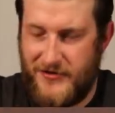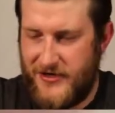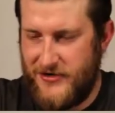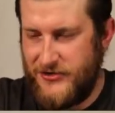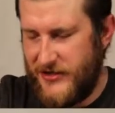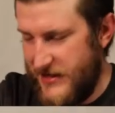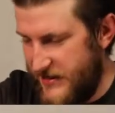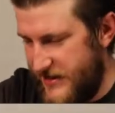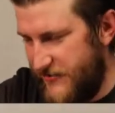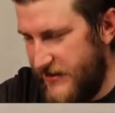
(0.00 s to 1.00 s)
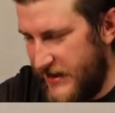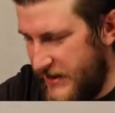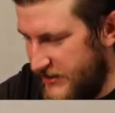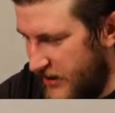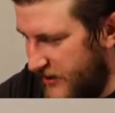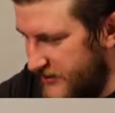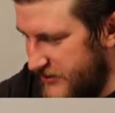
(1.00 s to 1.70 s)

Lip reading: the card trick on that one. I got talking